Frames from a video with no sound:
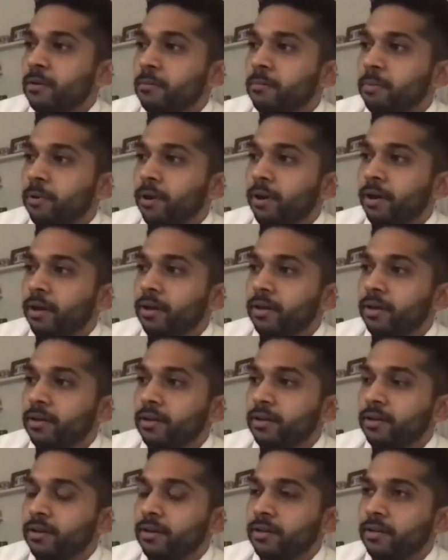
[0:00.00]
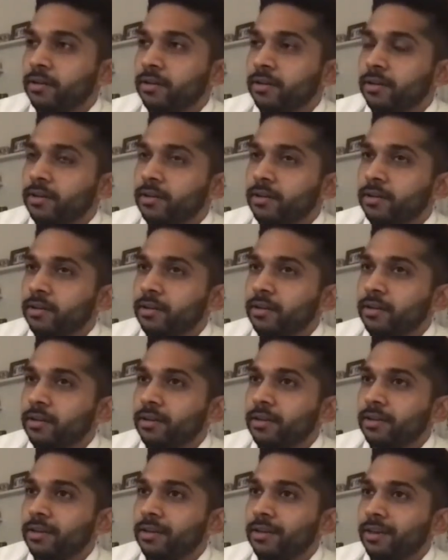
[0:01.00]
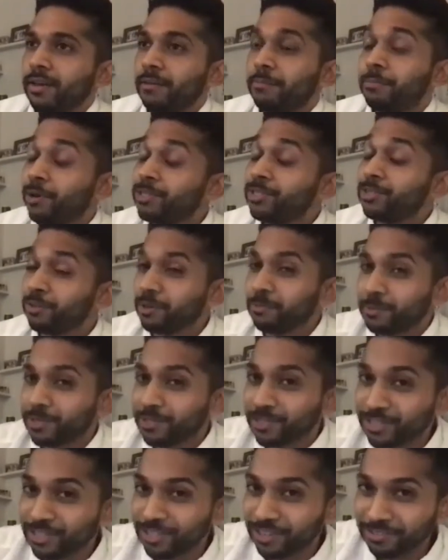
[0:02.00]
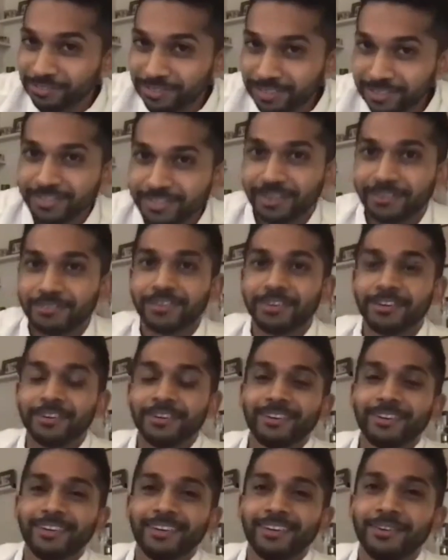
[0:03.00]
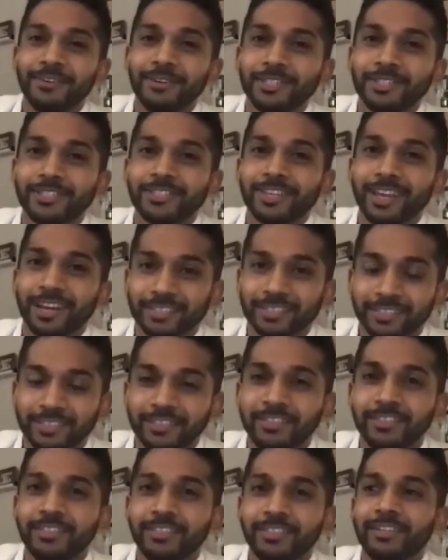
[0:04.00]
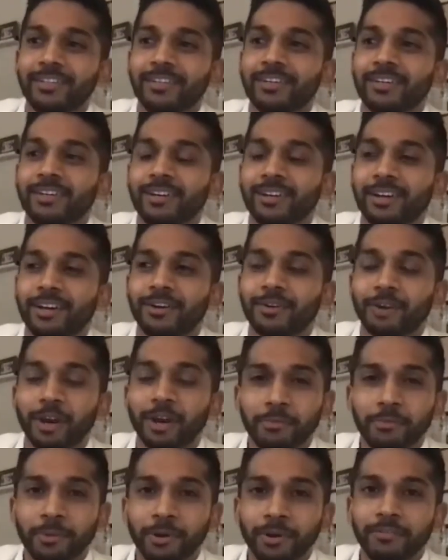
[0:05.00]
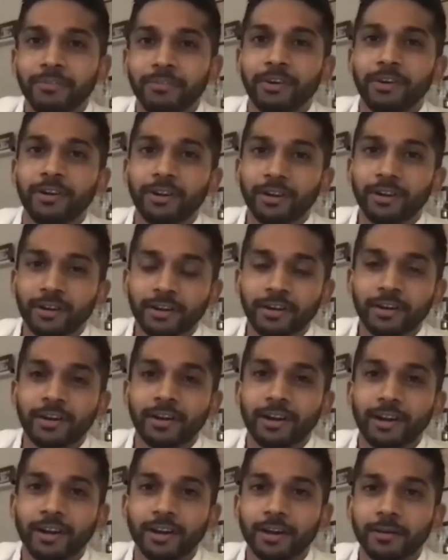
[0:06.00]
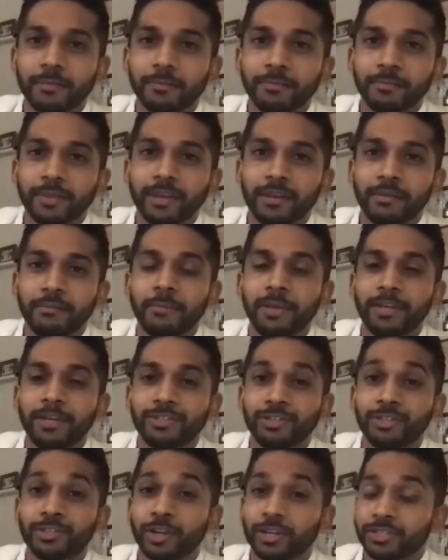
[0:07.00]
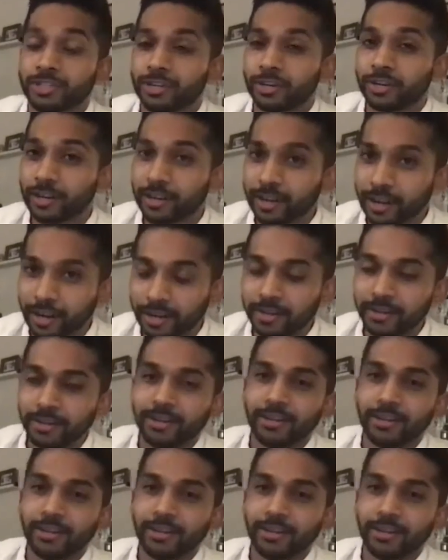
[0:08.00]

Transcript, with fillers: But it puts you in a position of discomfort, which is actually a great motivator, um, and it makes you trust your gut,